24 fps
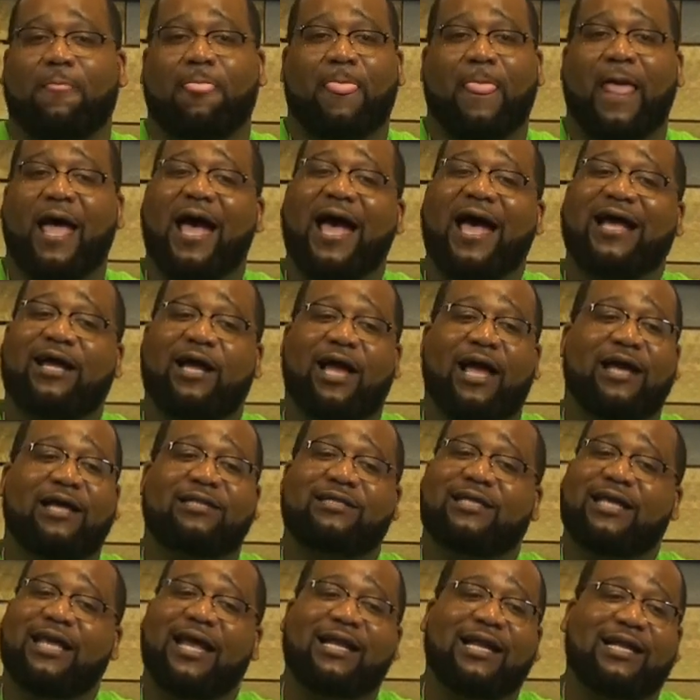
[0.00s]
I, I
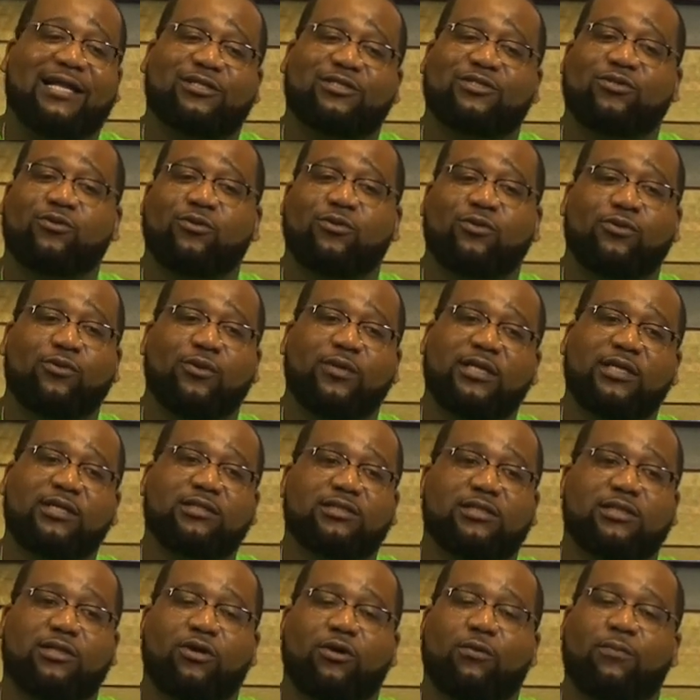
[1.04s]
got out of school three years
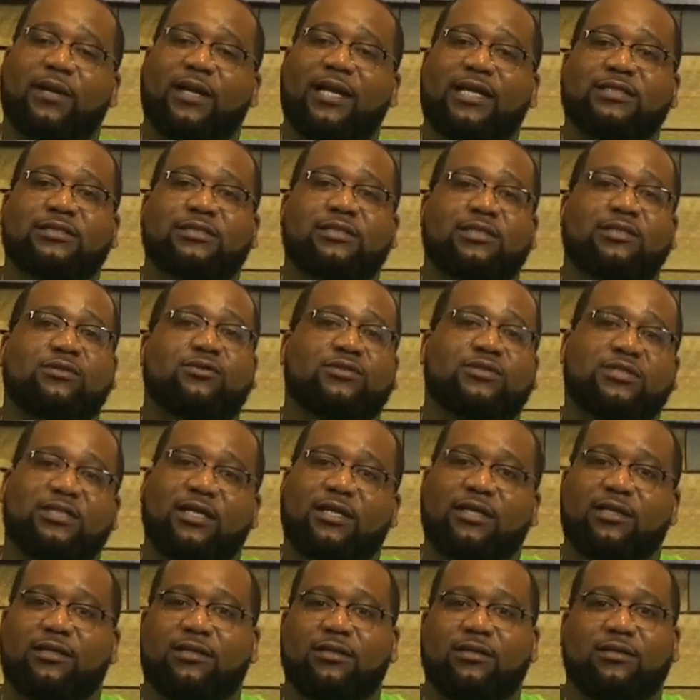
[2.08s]
ago, but I still
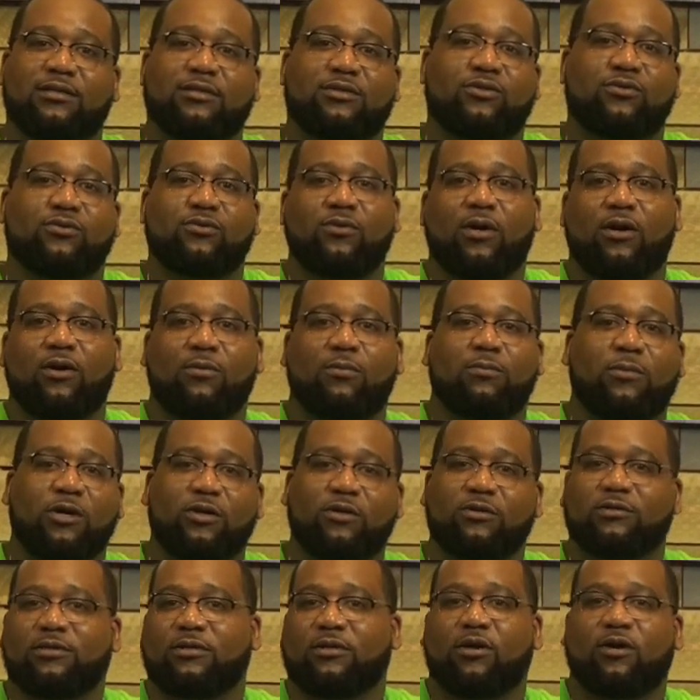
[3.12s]
study do
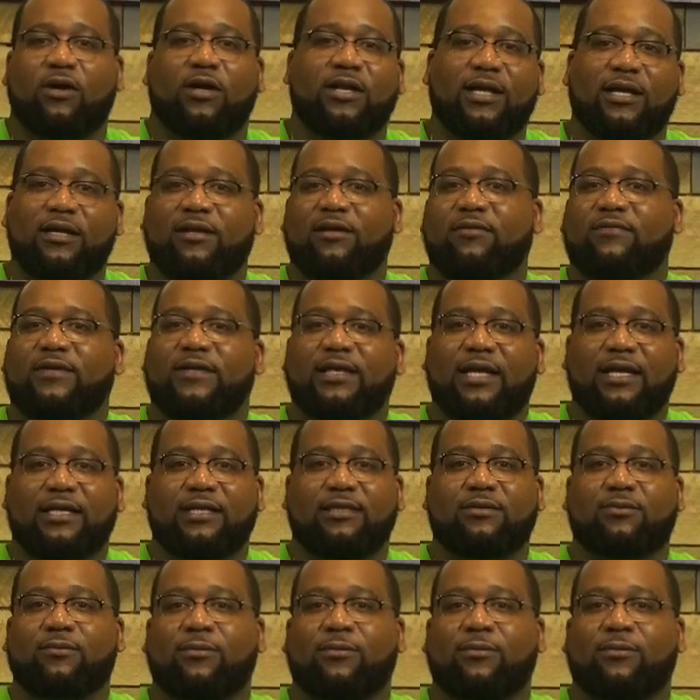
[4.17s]
homework and all that every night,